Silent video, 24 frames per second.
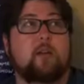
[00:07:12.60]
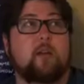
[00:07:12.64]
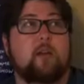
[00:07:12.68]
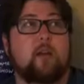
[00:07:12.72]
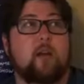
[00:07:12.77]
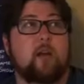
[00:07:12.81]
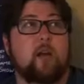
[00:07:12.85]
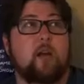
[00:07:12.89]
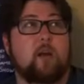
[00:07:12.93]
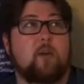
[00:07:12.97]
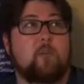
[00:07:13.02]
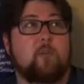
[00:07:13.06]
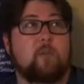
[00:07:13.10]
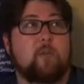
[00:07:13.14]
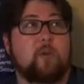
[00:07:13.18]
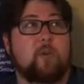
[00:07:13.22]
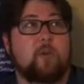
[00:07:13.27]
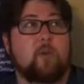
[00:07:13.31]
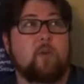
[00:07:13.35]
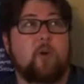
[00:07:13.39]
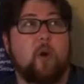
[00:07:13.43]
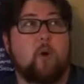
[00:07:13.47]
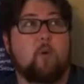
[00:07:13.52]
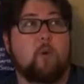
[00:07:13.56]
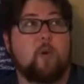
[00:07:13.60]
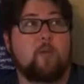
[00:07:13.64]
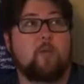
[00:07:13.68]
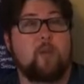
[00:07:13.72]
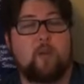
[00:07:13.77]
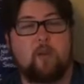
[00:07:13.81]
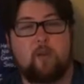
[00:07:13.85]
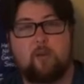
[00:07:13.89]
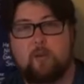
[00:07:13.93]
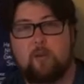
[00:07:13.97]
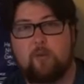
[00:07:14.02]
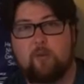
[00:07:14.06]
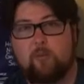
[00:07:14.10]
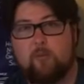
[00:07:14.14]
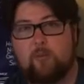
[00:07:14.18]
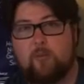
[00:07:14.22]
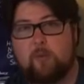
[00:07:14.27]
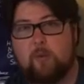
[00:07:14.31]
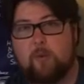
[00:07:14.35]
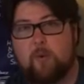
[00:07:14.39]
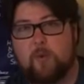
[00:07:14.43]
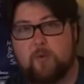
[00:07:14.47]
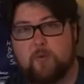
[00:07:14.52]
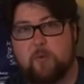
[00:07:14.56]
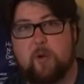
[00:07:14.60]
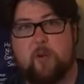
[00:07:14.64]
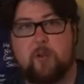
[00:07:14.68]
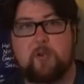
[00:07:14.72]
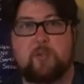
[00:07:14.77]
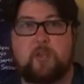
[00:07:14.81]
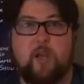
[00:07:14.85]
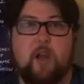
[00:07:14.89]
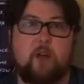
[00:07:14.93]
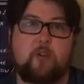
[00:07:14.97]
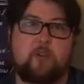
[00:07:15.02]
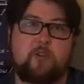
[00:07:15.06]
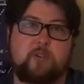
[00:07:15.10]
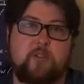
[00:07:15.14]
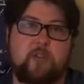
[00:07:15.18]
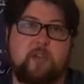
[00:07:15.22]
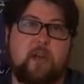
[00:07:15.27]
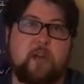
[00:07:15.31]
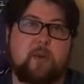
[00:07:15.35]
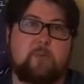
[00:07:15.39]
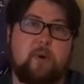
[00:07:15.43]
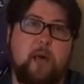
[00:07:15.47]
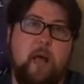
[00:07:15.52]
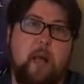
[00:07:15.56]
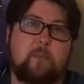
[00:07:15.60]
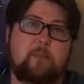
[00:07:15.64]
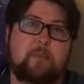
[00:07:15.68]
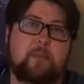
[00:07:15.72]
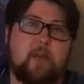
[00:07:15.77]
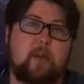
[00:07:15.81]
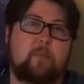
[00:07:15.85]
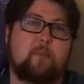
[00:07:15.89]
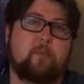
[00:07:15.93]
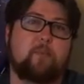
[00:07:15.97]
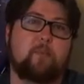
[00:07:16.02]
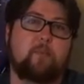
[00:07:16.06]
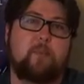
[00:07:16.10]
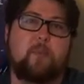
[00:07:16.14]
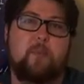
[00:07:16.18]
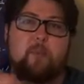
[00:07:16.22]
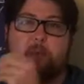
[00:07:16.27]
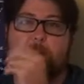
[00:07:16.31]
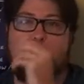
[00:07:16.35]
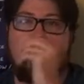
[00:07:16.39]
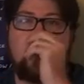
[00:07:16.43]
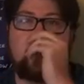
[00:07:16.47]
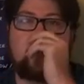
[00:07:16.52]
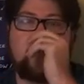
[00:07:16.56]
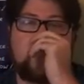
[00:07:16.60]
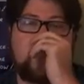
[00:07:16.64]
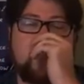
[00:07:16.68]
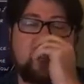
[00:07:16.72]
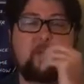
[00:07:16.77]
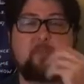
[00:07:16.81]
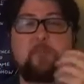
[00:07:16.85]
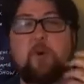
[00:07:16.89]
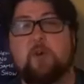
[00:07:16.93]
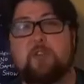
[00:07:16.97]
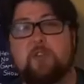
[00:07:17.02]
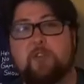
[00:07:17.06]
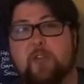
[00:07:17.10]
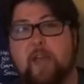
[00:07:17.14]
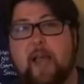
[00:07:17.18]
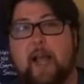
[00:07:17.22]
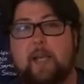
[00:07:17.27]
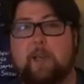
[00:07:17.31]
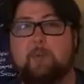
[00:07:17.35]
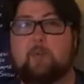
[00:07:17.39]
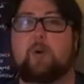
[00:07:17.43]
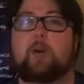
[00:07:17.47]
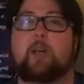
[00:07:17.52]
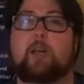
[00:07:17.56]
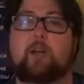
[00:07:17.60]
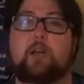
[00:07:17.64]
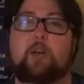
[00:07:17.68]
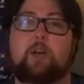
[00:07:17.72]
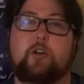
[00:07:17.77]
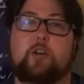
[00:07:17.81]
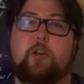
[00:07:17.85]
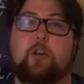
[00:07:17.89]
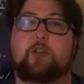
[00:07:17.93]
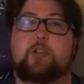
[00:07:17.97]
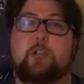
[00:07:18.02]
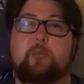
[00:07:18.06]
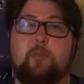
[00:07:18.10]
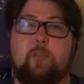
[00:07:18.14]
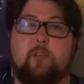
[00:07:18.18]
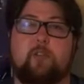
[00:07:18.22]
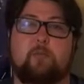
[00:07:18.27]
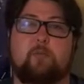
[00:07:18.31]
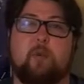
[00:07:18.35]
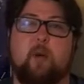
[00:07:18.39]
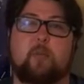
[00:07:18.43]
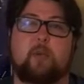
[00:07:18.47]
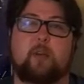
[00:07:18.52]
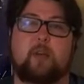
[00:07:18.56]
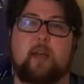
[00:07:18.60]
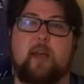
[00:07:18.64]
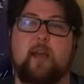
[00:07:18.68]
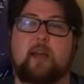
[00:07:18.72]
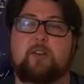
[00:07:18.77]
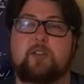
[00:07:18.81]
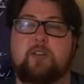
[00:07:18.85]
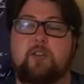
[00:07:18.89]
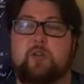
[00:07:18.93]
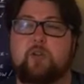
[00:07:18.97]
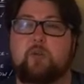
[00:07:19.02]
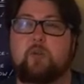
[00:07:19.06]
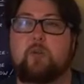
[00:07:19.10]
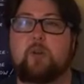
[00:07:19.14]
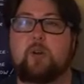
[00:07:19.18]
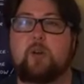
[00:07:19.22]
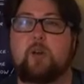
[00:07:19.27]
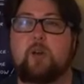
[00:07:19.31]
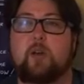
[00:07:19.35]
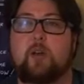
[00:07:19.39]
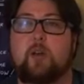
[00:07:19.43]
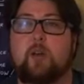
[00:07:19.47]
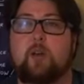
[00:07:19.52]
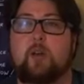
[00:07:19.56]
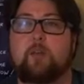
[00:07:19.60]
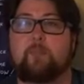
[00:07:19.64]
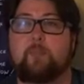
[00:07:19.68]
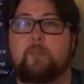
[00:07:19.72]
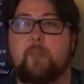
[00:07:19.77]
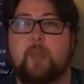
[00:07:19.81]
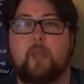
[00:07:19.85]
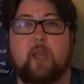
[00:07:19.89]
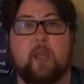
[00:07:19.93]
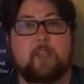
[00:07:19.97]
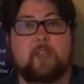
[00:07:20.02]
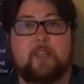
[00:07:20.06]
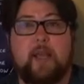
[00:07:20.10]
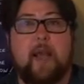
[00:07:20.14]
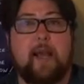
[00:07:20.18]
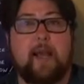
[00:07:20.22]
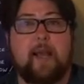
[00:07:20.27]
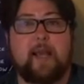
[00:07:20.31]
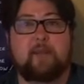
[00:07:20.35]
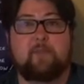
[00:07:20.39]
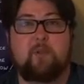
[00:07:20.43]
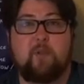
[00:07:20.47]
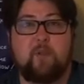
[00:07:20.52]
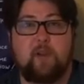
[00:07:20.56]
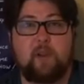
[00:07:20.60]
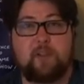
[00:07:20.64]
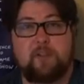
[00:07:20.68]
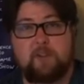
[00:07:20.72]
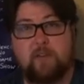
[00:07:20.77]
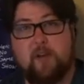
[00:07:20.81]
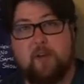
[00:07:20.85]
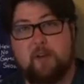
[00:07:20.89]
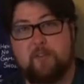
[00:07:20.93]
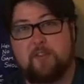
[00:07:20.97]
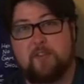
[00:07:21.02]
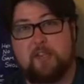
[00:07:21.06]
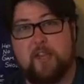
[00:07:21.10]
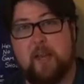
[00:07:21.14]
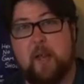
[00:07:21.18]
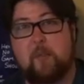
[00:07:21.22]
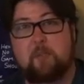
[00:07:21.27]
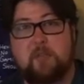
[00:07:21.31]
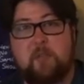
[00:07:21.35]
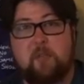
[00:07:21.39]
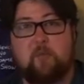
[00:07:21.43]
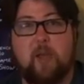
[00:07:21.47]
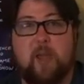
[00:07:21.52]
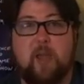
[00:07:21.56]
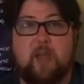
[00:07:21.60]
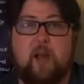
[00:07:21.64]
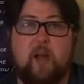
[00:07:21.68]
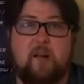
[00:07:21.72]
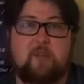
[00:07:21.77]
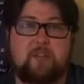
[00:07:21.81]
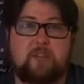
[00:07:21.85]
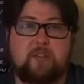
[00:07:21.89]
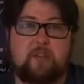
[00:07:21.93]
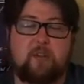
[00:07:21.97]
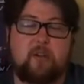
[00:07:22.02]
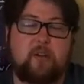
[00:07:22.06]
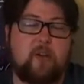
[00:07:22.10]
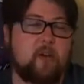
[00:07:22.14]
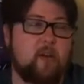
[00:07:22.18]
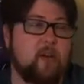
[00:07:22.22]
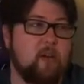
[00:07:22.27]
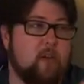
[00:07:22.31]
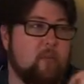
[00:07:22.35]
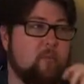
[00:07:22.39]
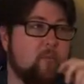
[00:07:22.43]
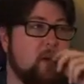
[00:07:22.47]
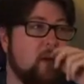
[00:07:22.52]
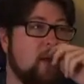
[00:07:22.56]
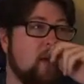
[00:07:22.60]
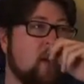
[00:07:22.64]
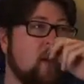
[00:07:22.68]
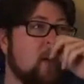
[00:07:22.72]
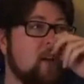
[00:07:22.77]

Hugo Weaving is one of those characters that kind of pops up throughout. Like he's mostly Act 1, shows up pivotal moment in Act 2. It's that kind of movie. There's a lot of setups and payoffs.